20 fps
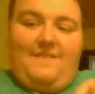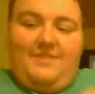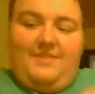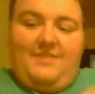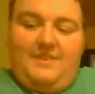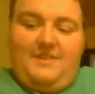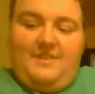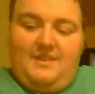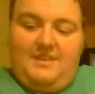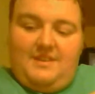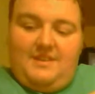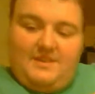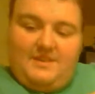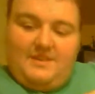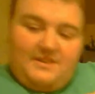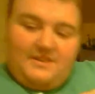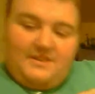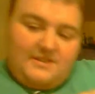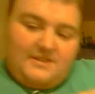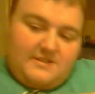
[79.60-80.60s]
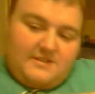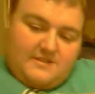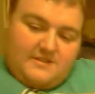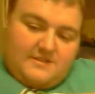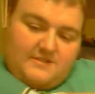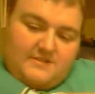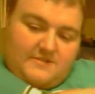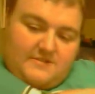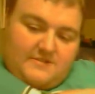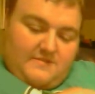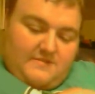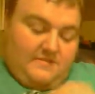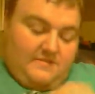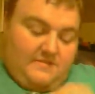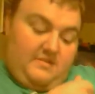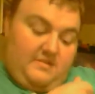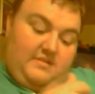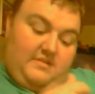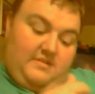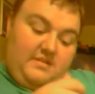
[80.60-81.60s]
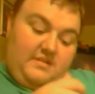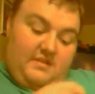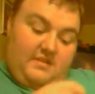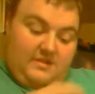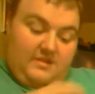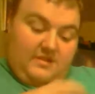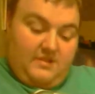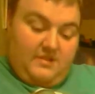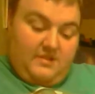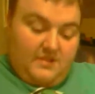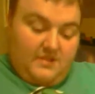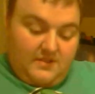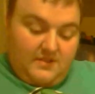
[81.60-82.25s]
Nothing is said.